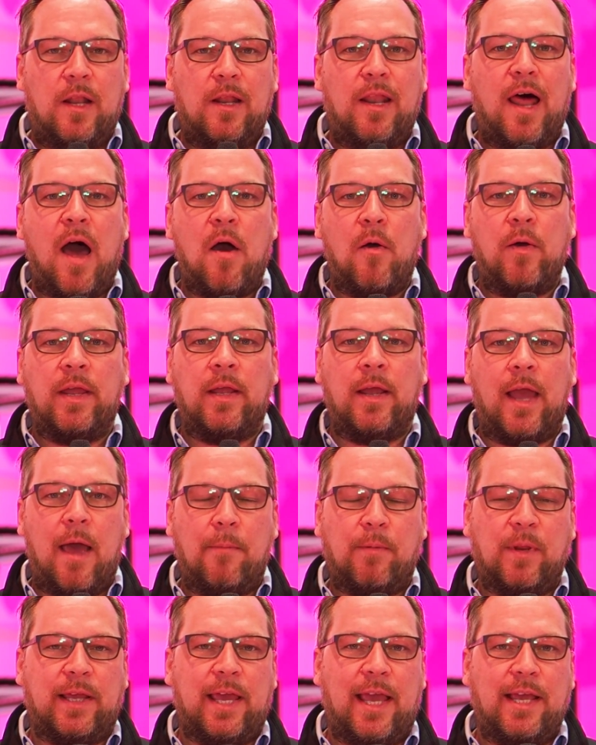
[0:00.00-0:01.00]
allowing
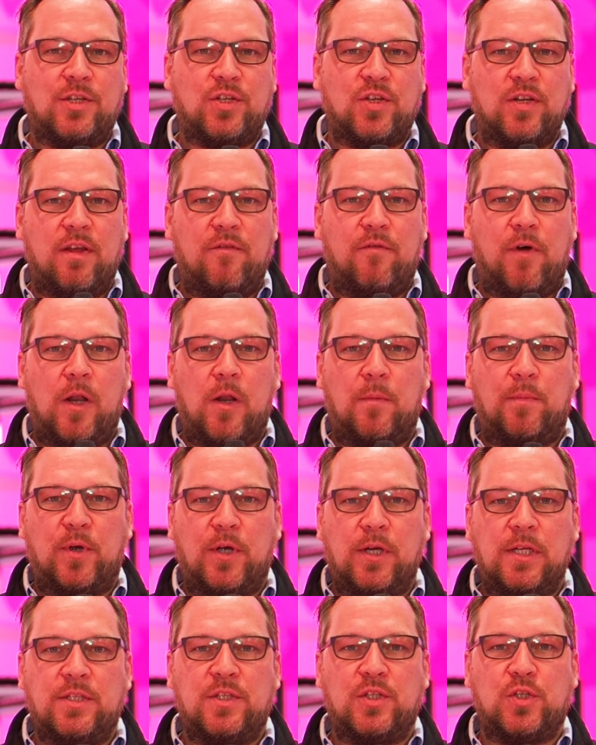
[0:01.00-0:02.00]
application
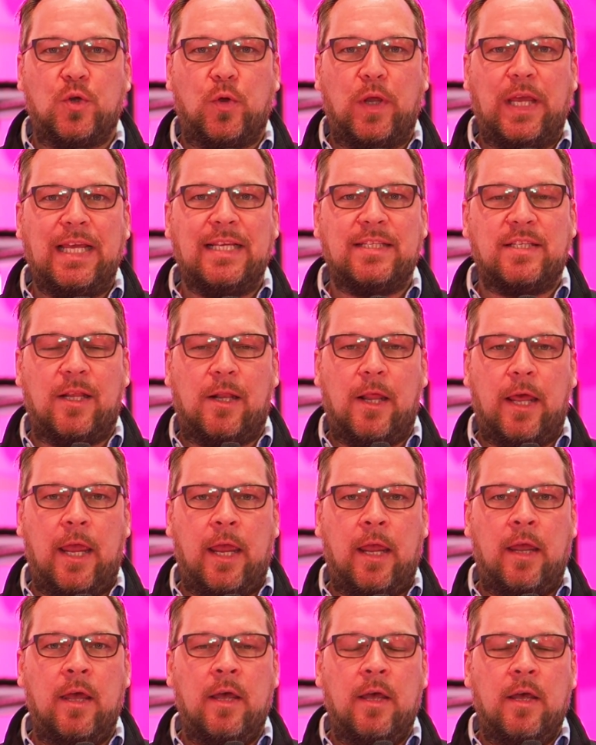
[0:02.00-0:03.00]
developers to
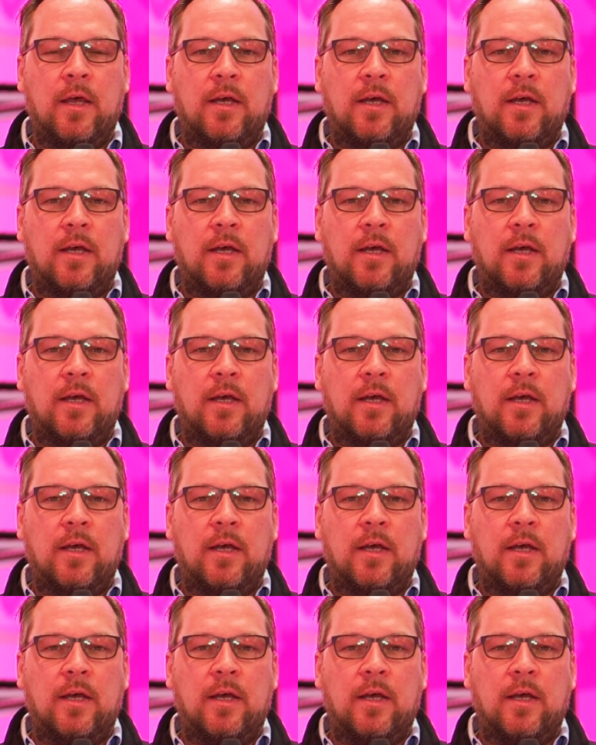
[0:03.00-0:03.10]
easily